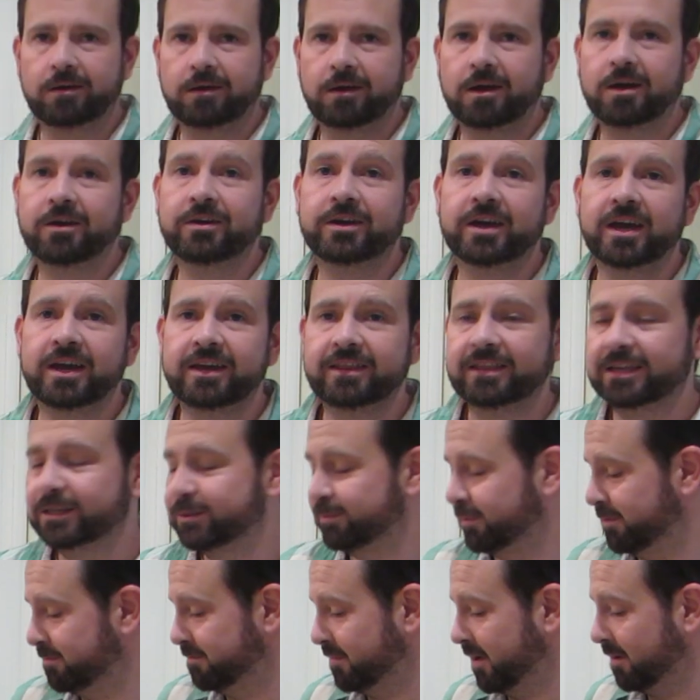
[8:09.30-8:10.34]
Okay, that's
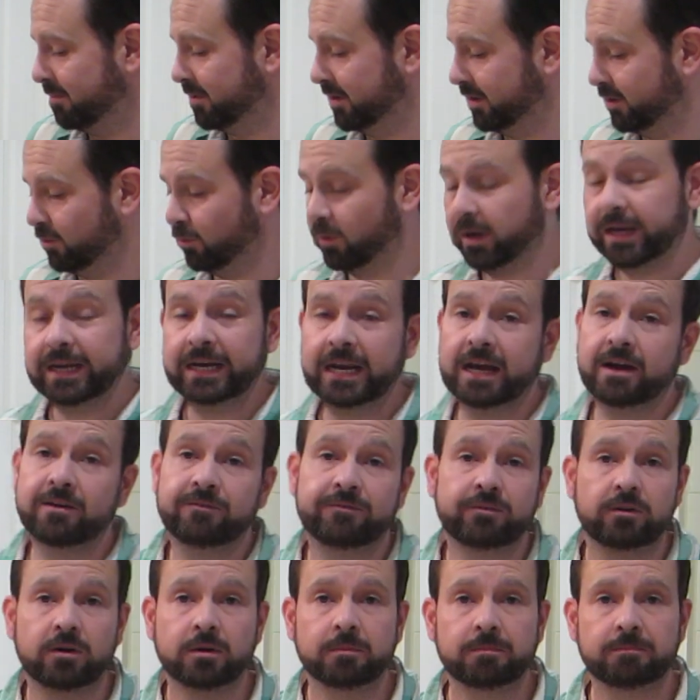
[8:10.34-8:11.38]
been bubbling away now
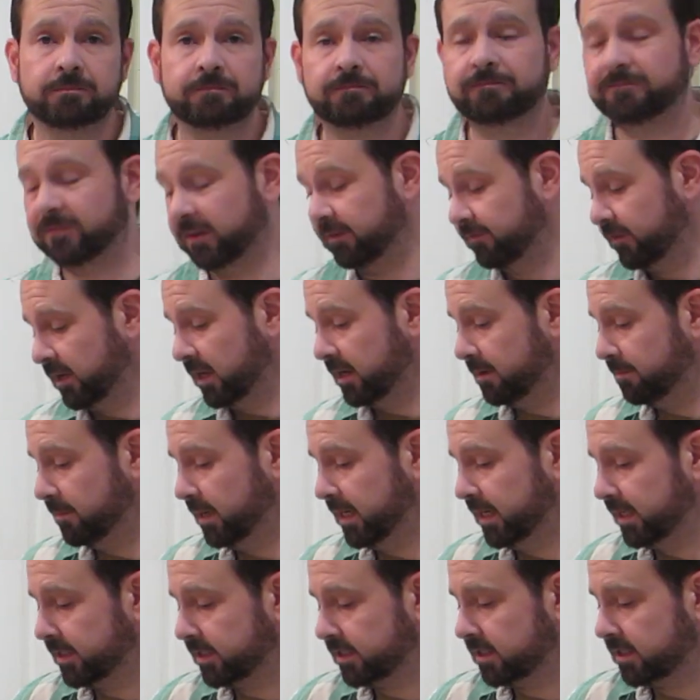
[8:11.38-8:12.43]
for 15
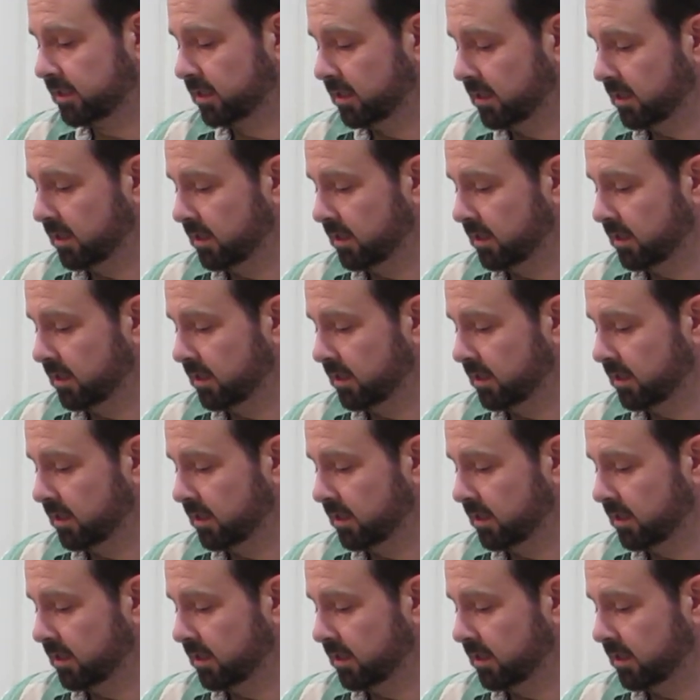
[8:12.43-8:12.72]
minutes.